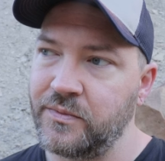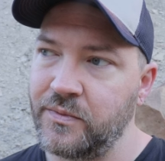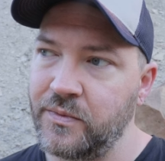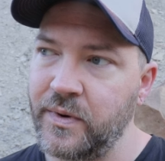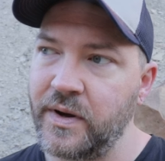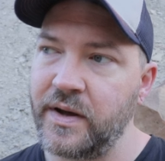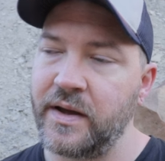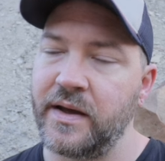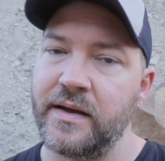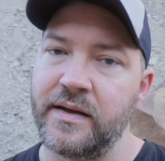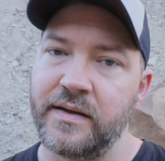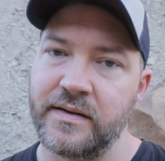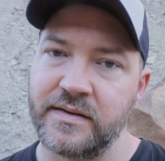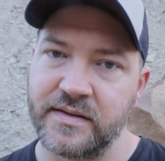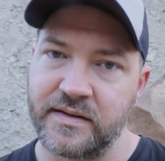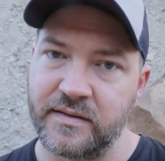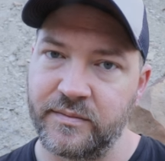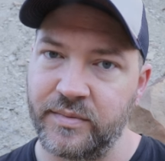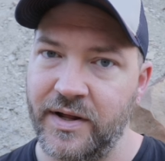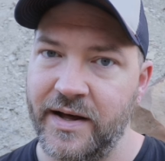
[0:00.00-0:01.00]
way into
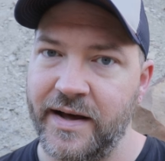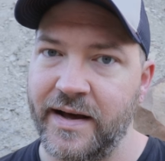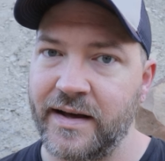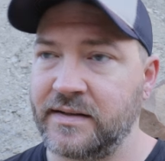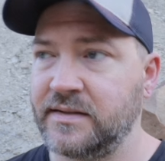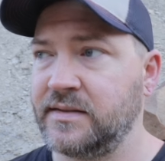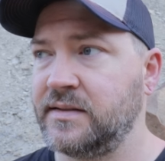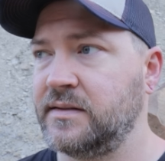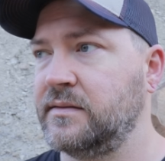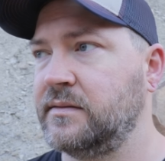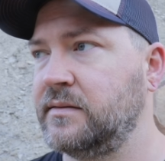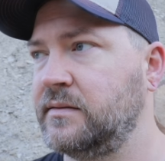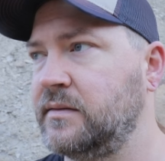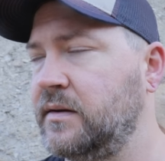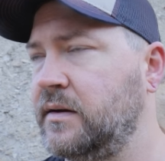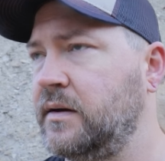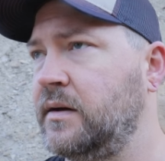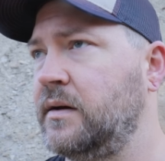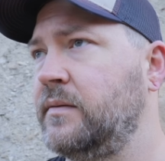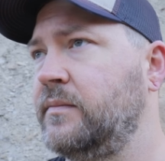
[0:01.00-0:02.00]
the blacks.
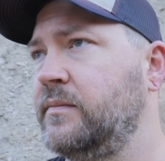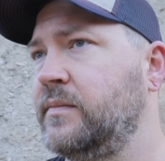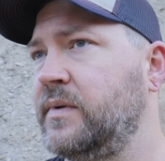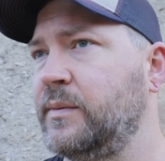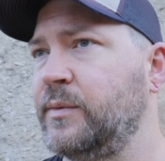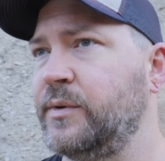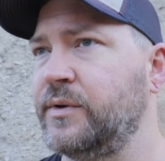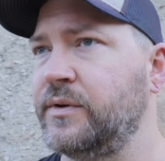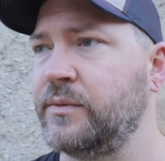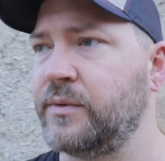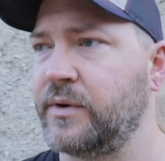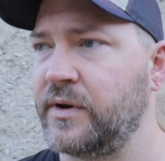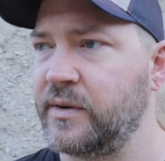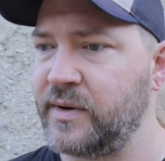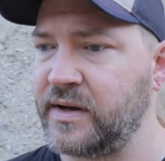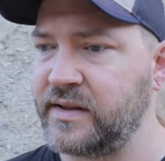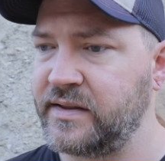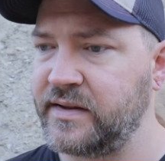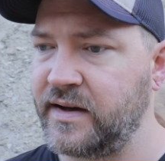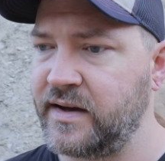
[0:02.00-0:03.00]
Um, I'm a little worried
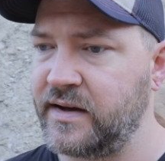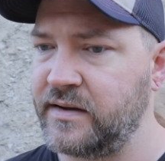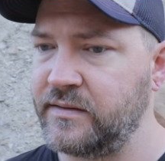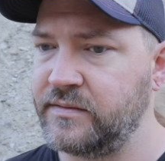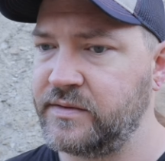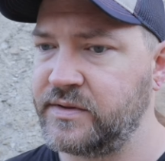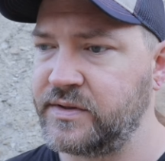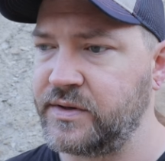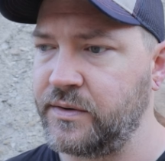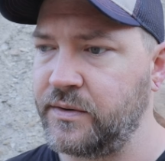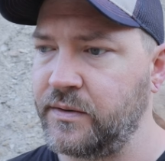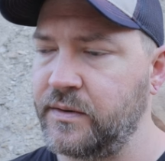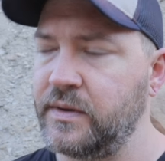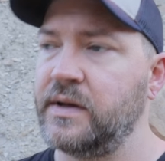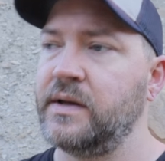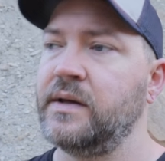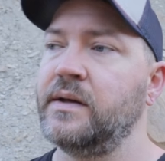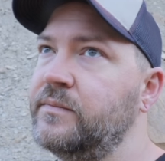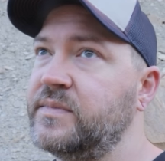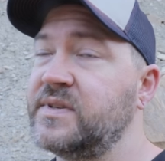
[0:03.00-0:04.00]
about that. So
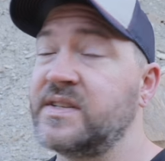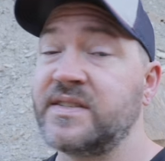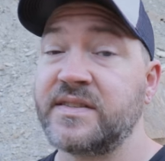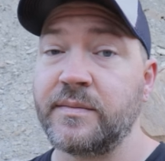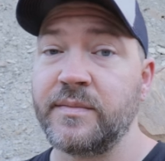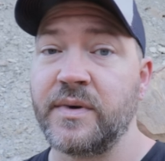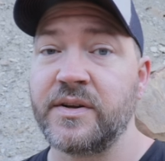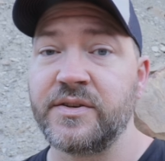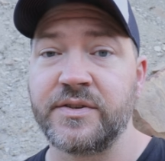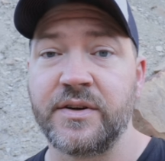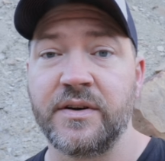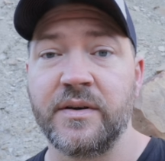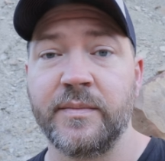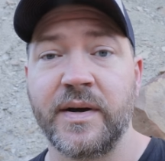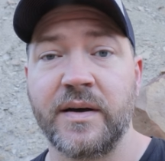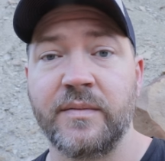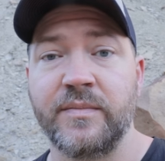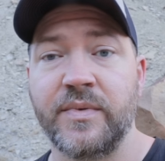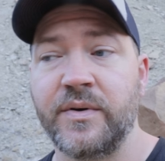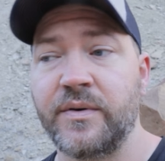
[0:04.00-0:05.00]
since I'm unsure
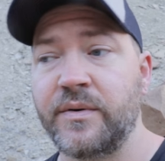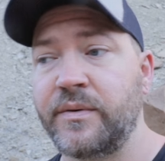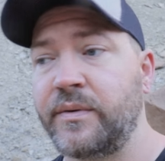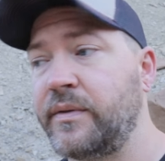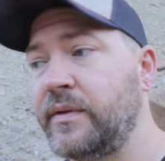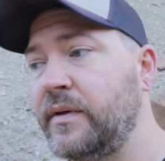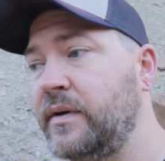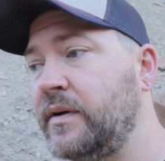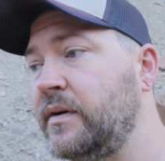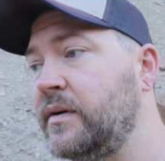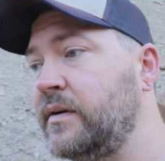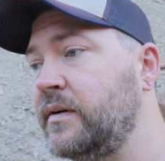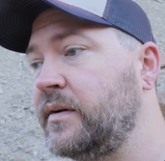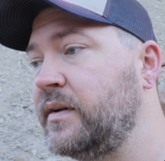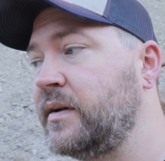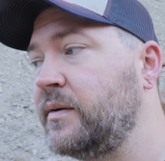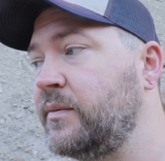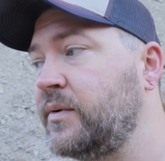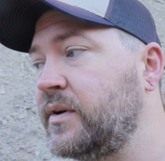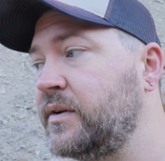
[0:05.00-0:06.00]
about both uh,
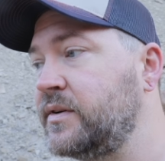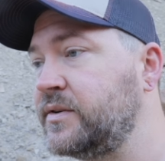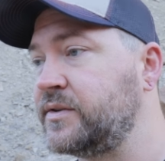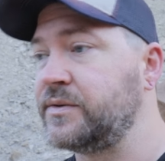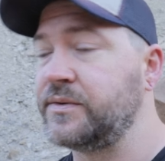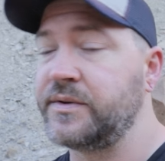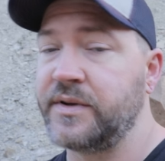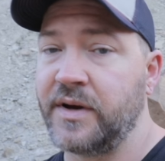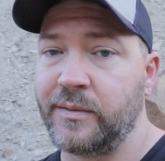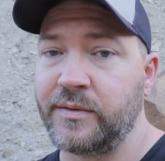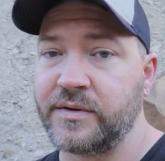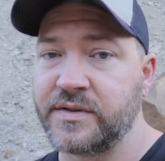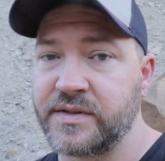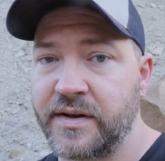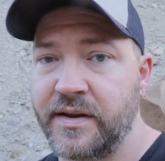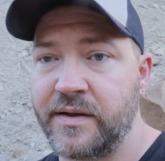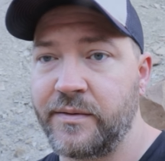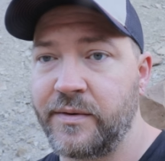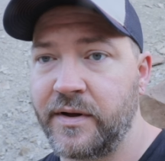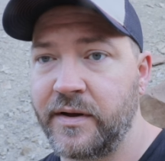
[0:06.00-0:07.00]
and I wanted to shoot doubles
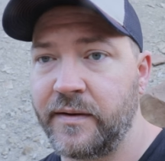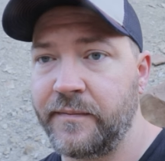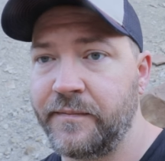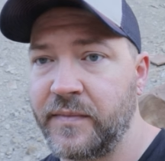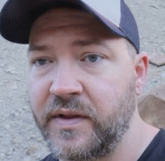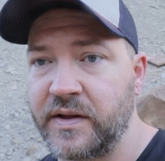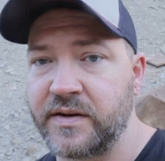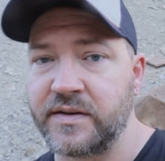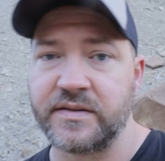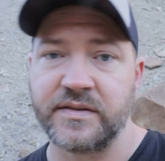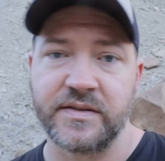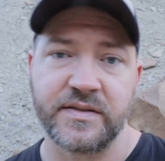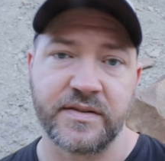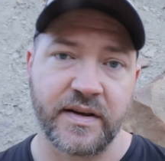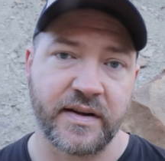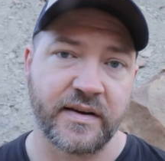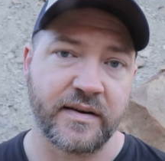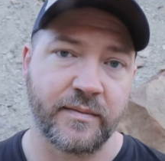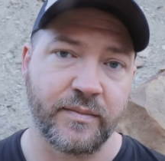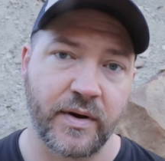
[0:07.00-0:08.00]
anyway, I just
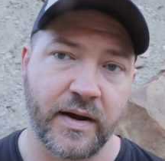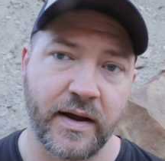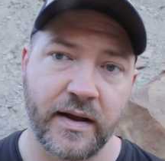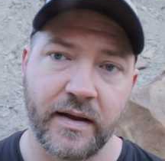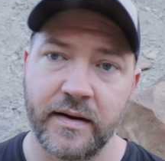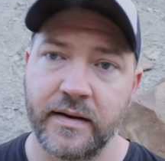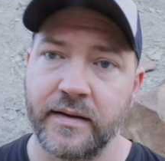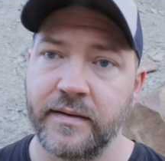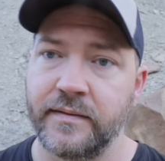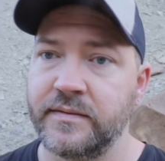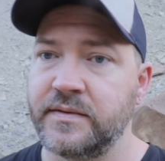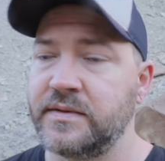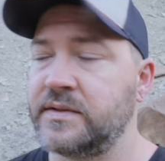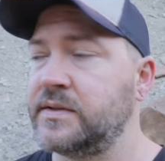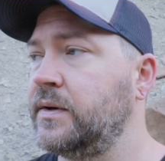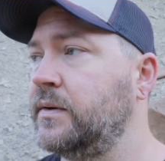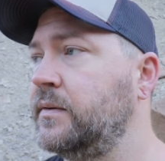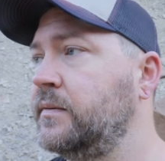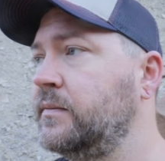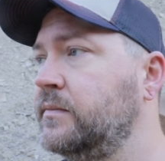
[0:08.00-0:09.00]
decided to bracket it.
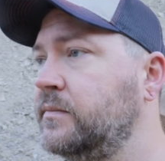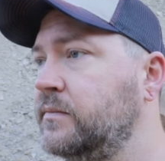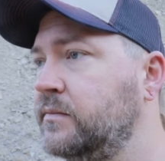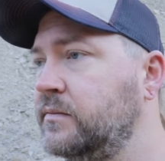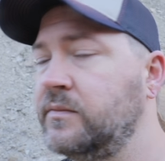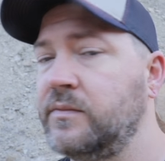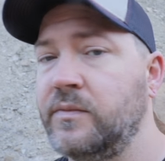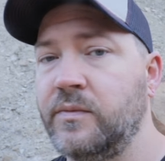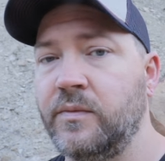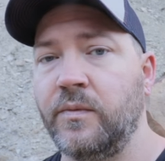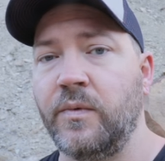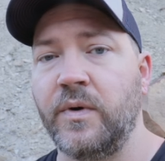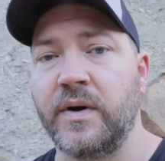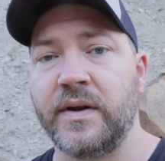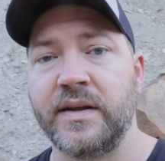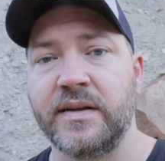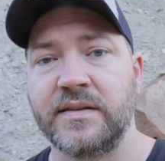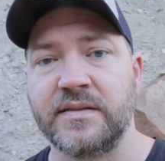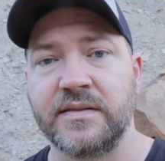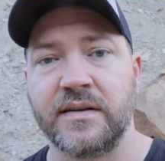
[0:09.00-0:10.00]
So one
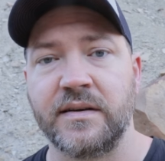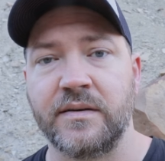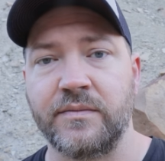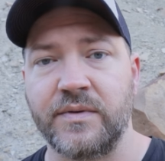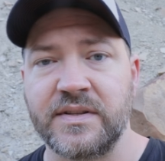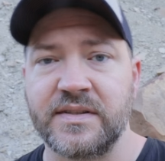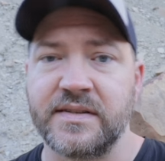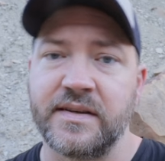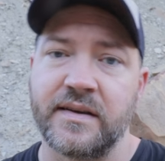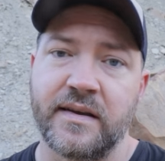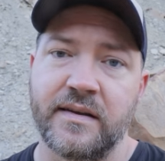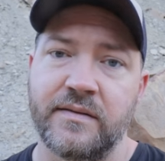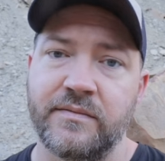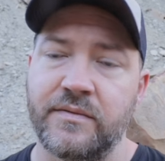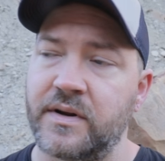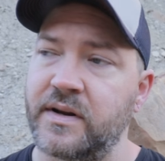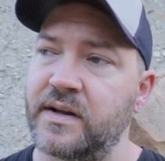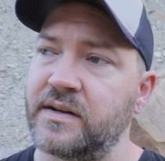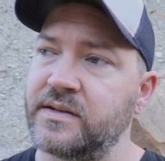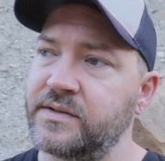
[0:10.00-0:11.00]
at uh, one second,
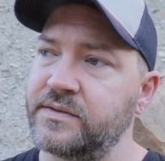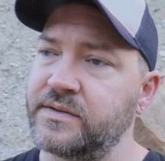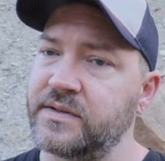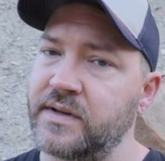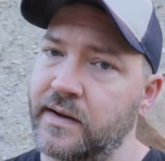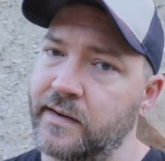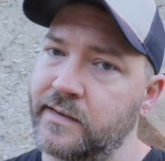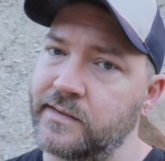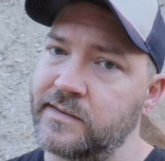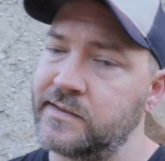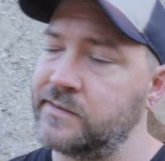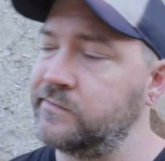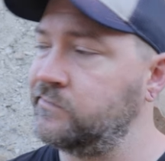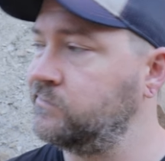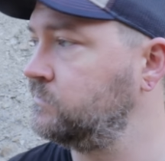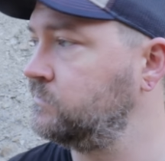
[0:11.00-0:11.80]
one at two seconds.